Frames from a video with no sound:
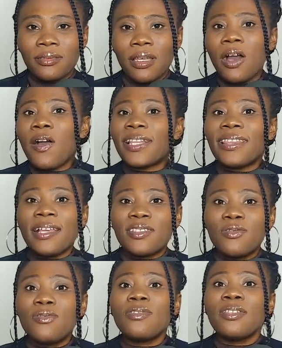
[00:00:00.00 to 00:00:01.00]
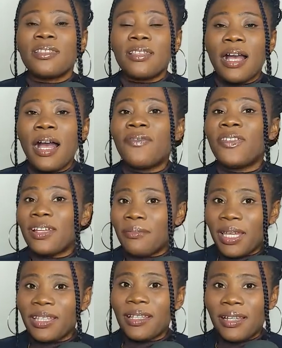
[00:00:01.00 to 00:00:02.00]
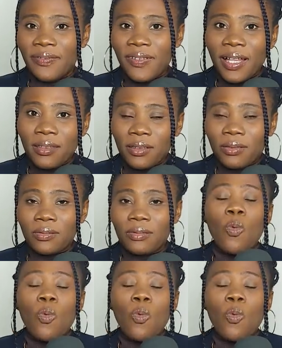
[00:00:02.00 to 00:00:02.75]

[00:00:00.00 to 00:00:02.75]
Oh, at last you do the thing. Finalmente l'hai fatto.